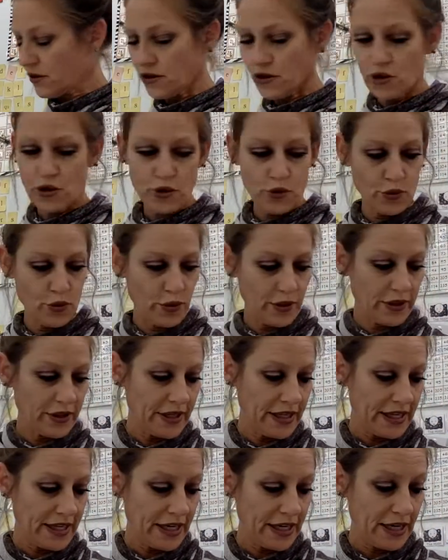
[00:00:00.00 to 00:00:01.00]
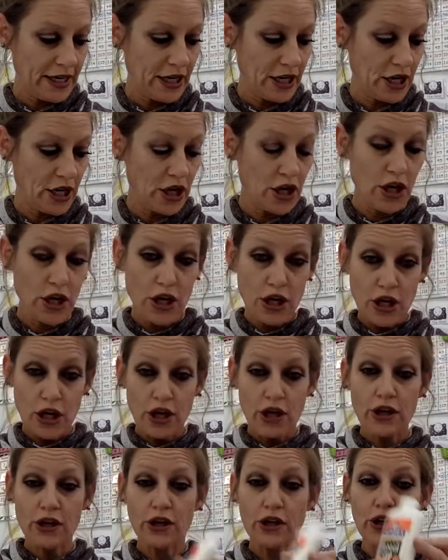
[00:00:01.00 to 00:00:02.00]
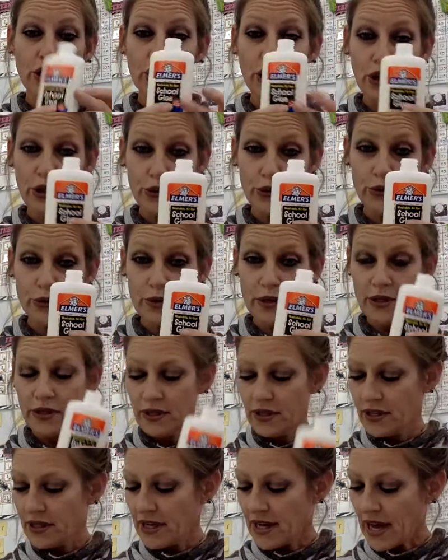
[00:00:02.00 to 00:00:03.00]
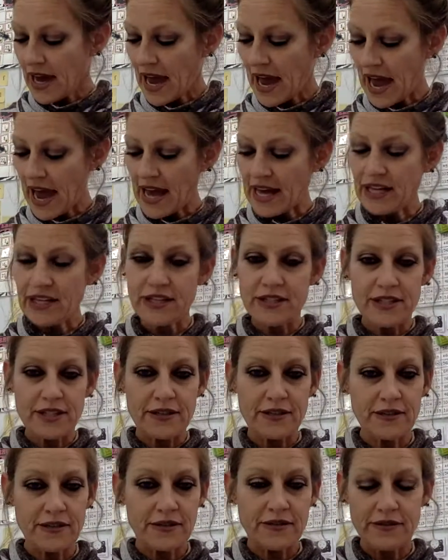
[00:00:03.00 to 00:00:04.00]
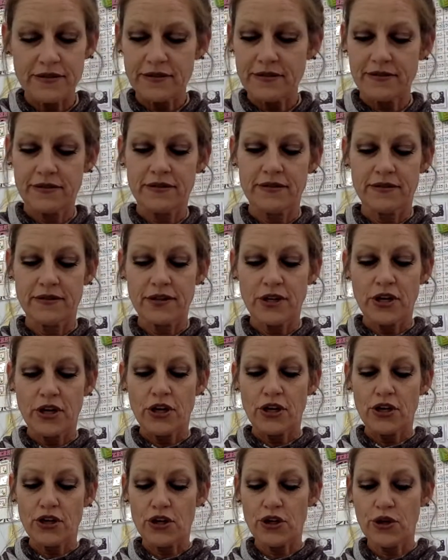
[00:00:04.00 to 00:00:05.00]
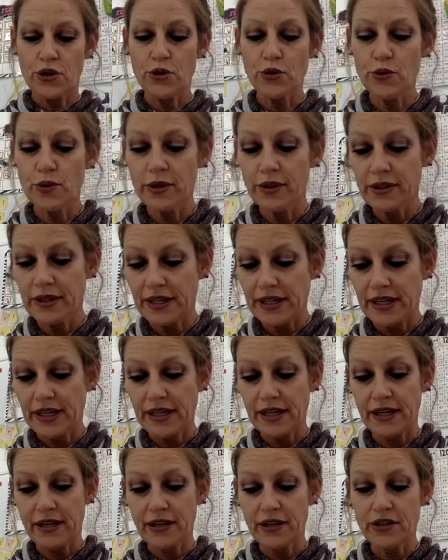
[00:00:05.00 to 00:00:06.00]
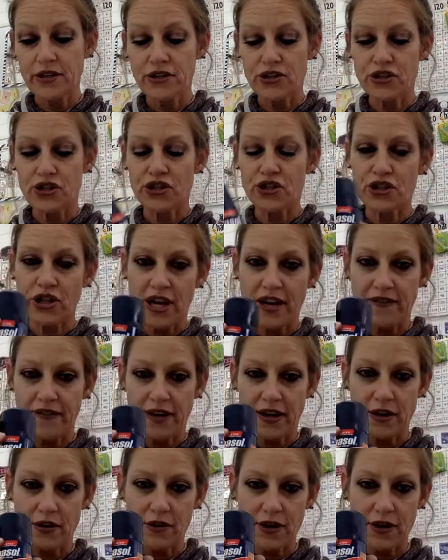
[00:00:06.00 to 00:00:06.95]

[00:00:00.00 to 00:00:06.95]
You will need glue and you will need shaving